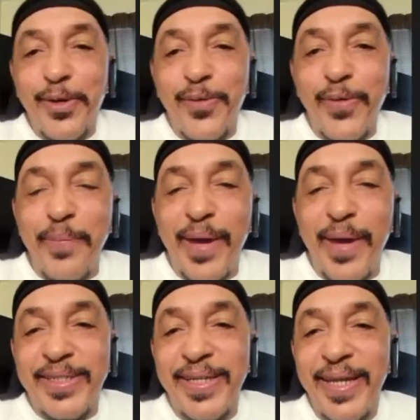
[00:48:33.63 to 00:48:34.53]

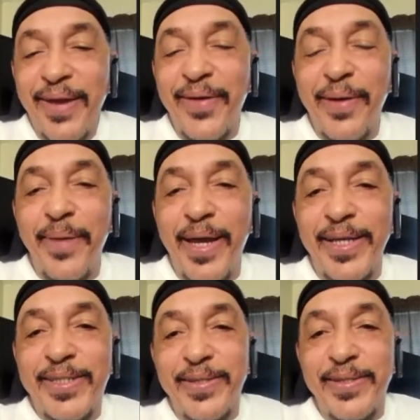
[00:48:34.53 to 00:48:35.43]
Grandmaster
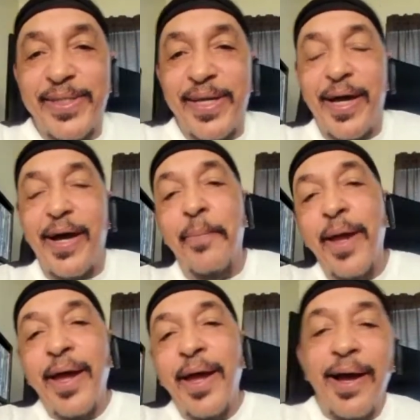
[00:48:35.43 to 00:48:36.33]
Tom,
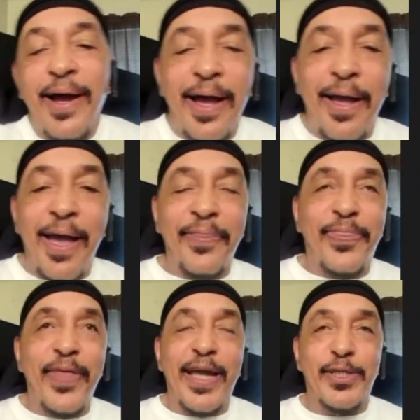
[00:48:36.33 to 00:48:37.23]
I
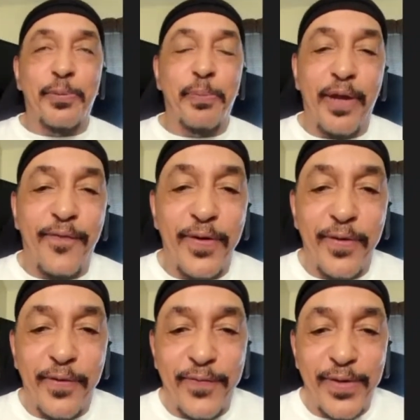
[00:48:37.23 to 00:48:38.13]
think I speak
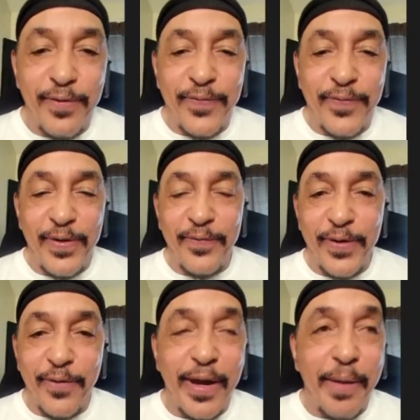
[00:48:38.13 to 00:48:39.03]
for
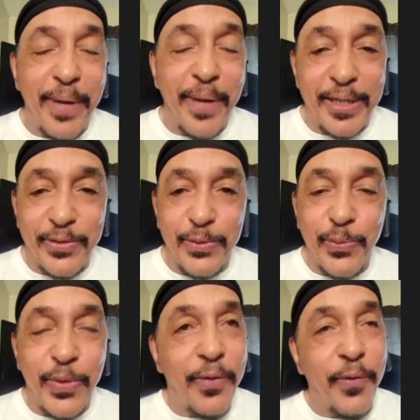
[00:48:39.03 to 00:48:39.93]
Grandmaster as
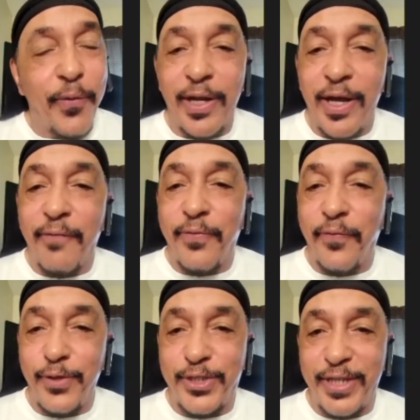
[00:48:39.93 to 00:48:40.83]
well. We would love if
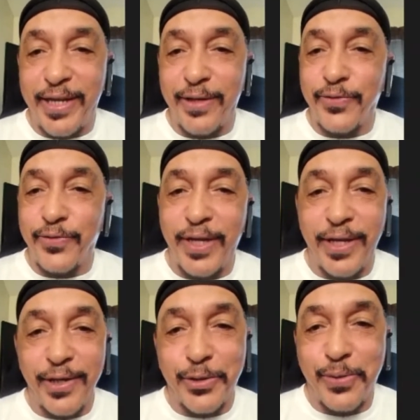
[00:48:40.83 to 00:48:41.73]
you share those
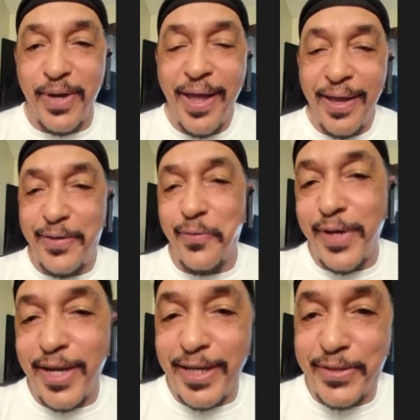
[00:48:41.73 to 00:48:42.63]
videos
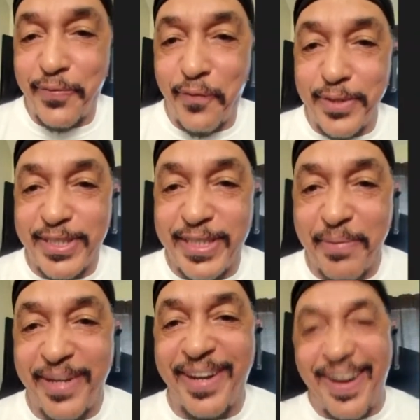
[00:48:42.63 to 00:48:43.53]
with us from the
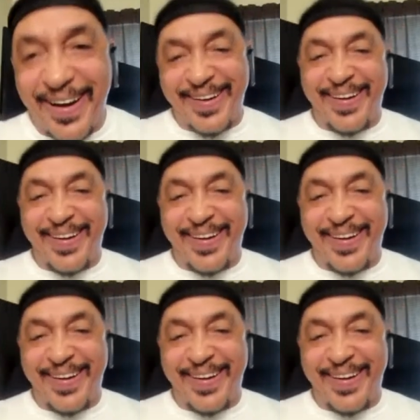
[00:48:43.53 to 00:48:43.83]
seminar.